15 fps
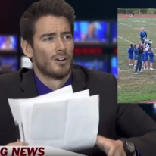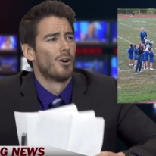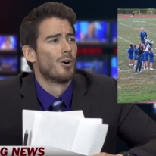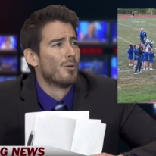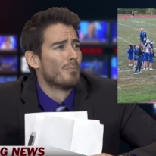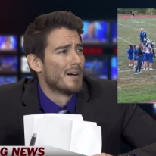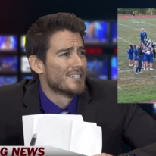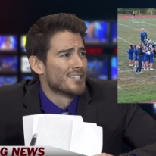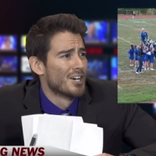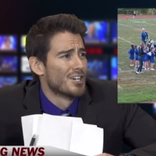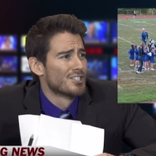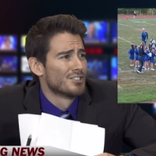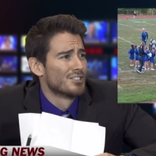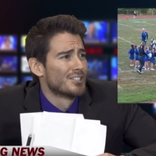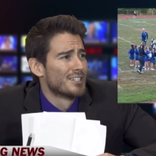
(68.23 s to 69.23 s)
Oh my
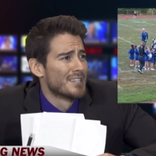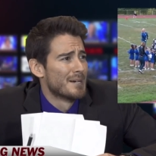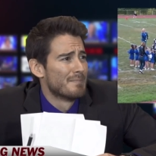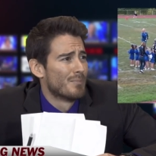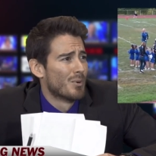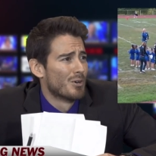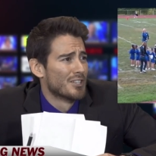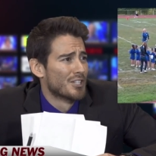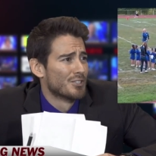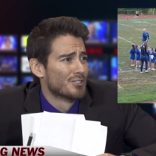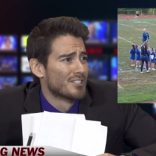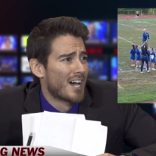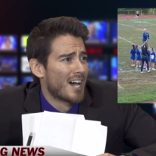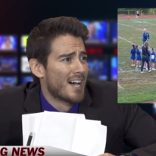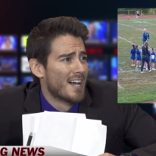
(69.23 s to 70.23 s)
gosh, look at that poor little
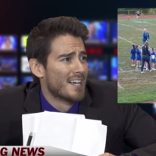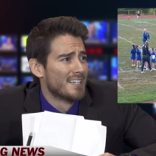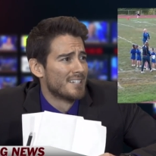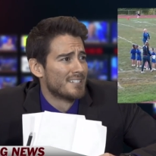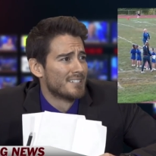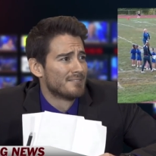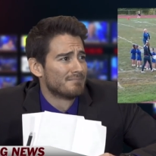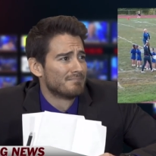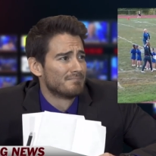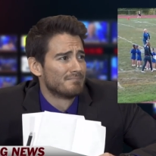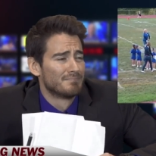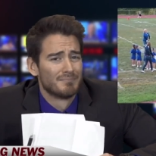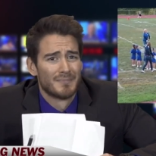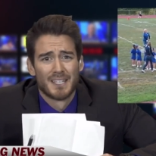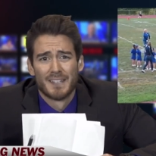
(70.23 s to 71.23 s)
guy.
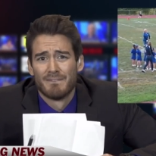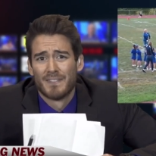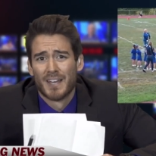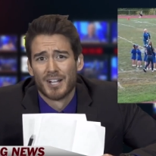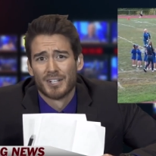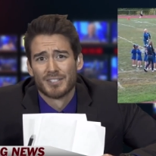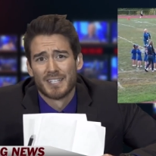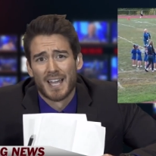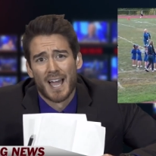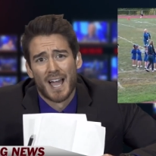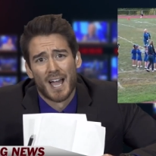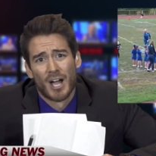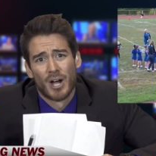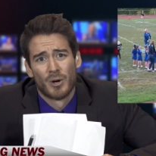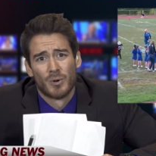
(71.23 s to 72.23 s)
He fell
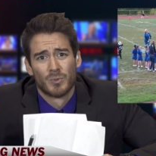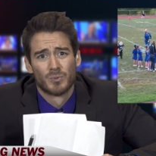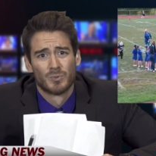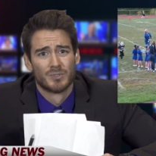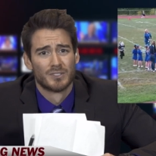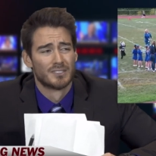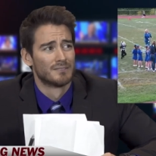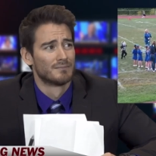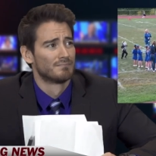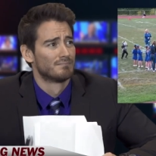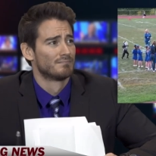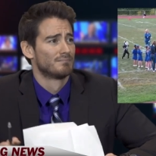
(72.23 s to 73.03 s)
down.